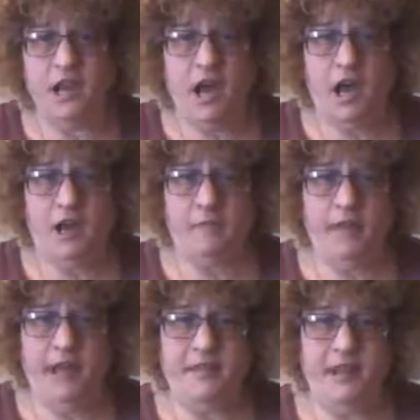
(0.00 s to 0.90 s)

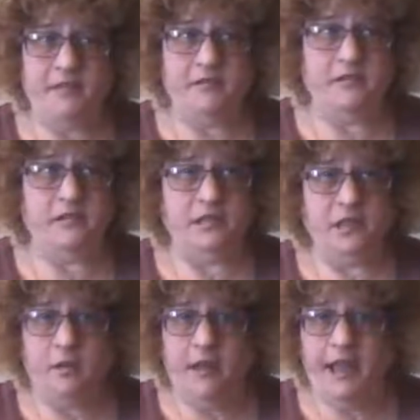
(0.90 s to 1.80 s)
and then just
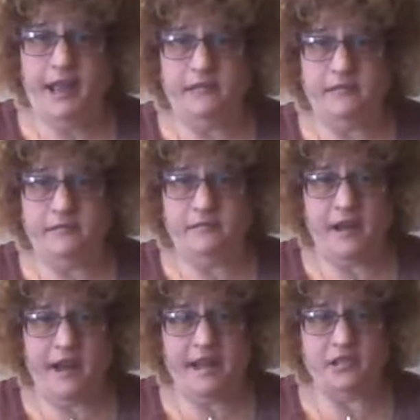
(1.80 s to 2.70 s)
go ahead and
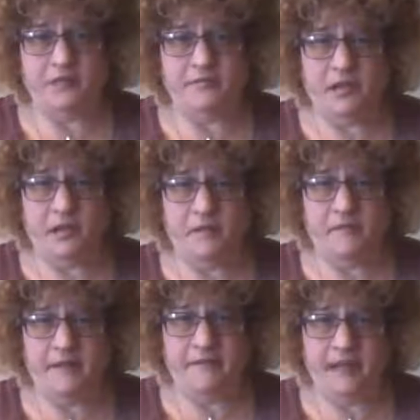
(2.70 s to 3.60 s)
I guess you have to
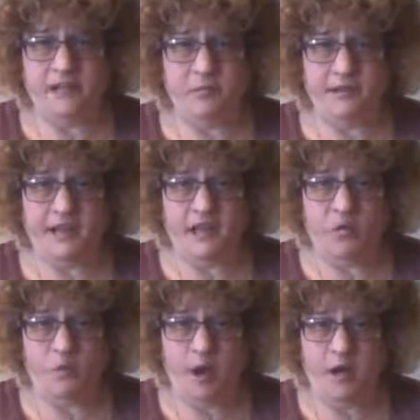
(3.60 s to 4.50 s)
notify Facebook that
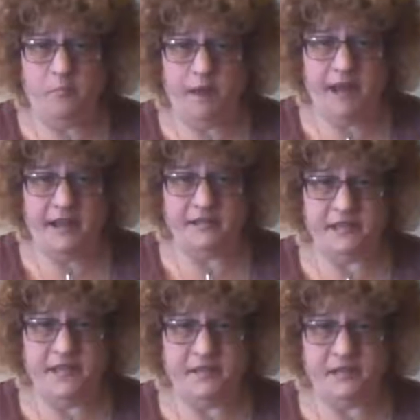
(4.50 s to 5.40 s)
you want my
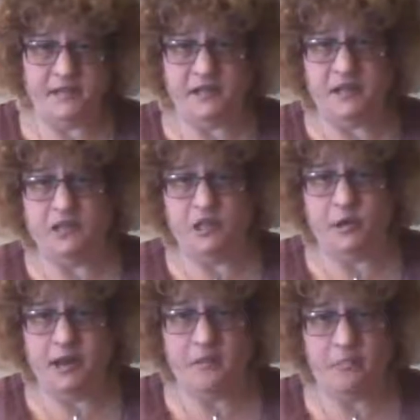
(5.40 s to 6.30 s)
stuff to start
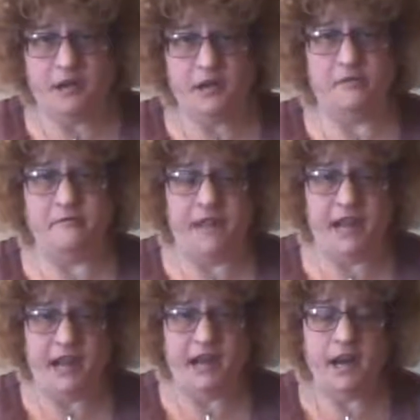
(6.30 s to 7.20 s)
showing up on your
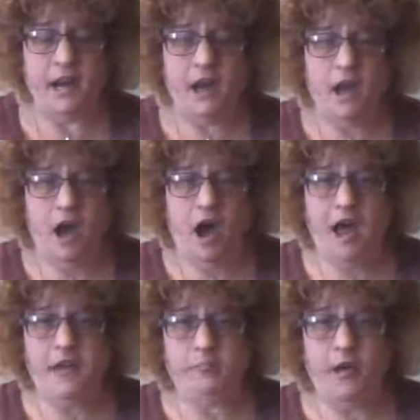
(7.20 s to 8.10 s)
feed.
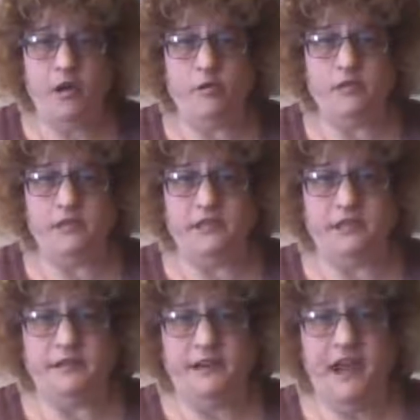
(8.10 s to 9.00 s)
I
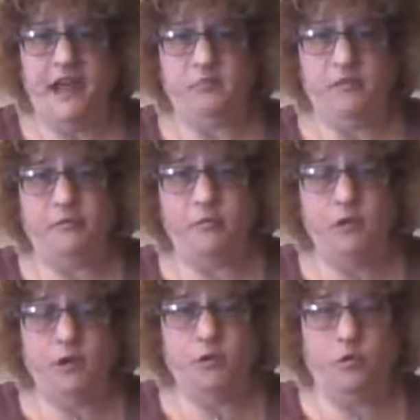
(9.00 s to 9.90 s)
post the night
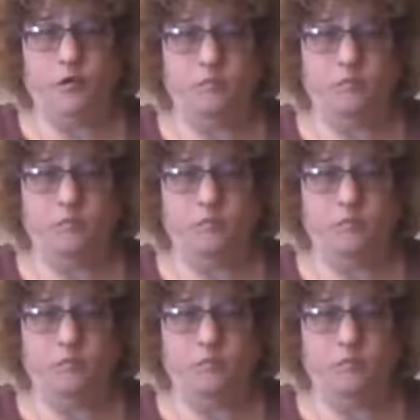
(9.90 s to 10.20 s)
before or the